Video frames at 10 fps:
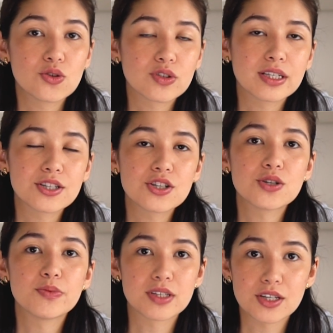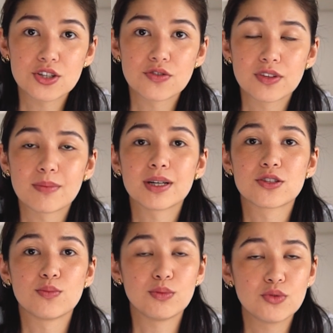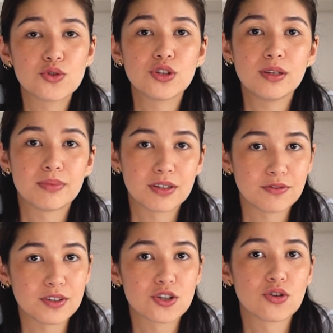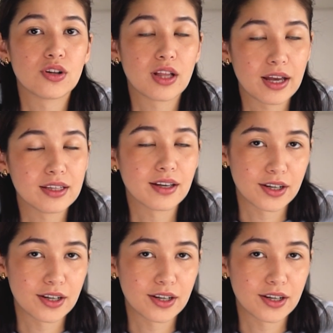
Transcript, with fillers: Your relationship with each of them has to be mutually beneficial and